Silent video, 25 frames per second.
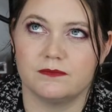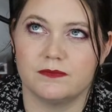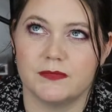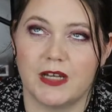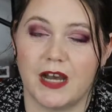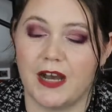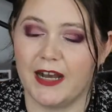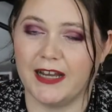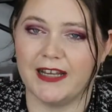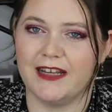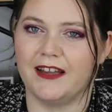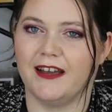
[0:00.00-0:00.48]

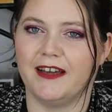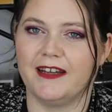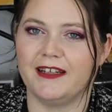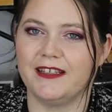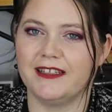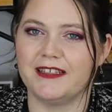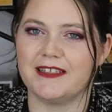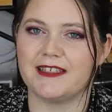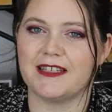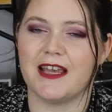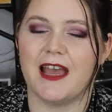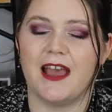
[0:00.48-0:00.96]

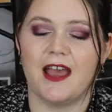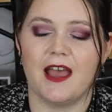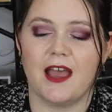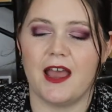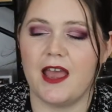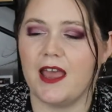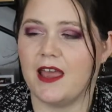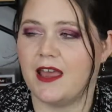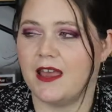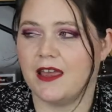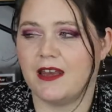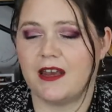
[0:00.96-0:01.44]
highlighters,
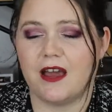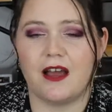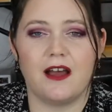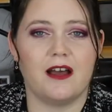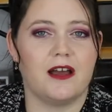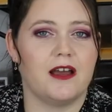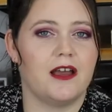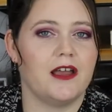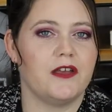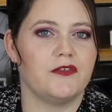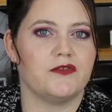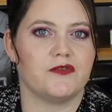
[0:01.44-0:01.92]
and
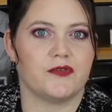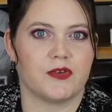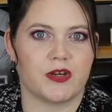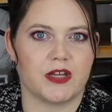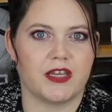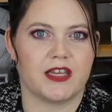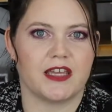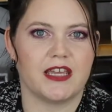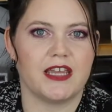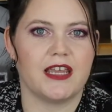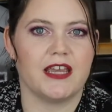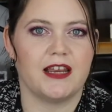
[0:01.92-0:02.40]
I
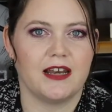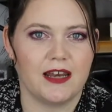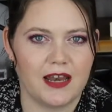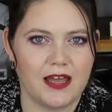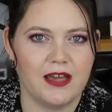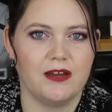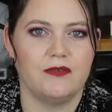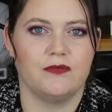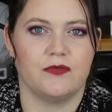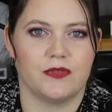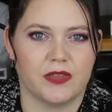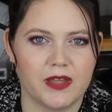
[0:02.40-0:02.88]
freaking
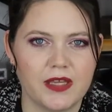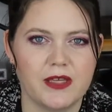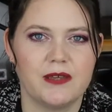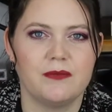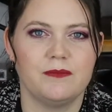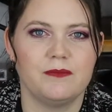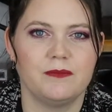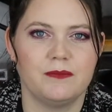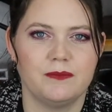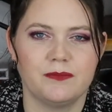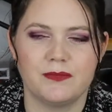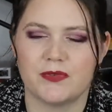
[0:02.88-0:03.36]
love
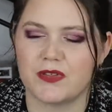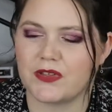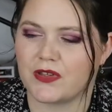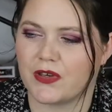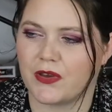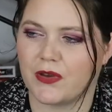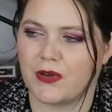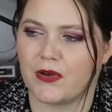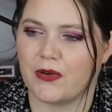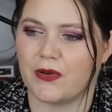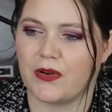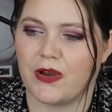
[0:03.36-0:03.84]
them,
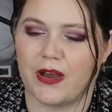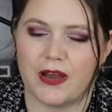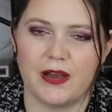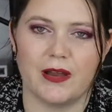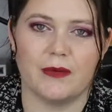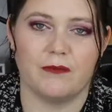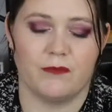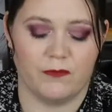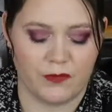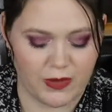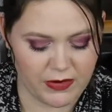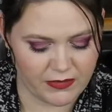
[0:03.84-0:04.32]
so
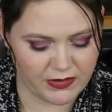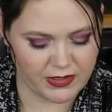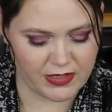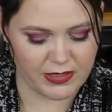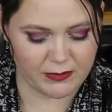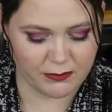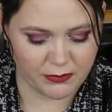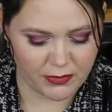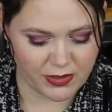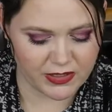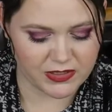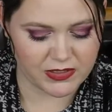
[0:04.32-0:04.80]
I'm very
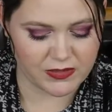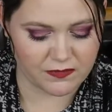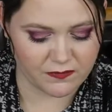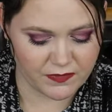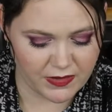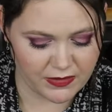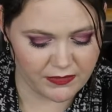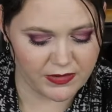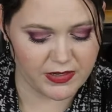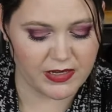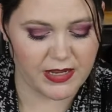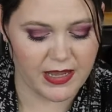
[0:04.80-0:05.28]
impressed,
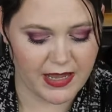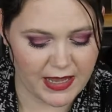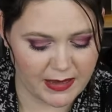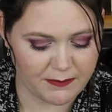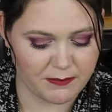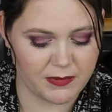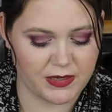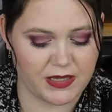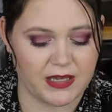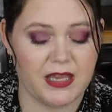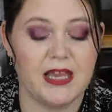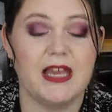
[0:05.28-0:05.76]
very
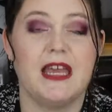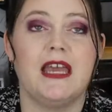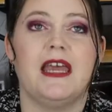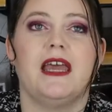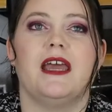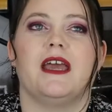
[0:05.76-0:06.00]
happy.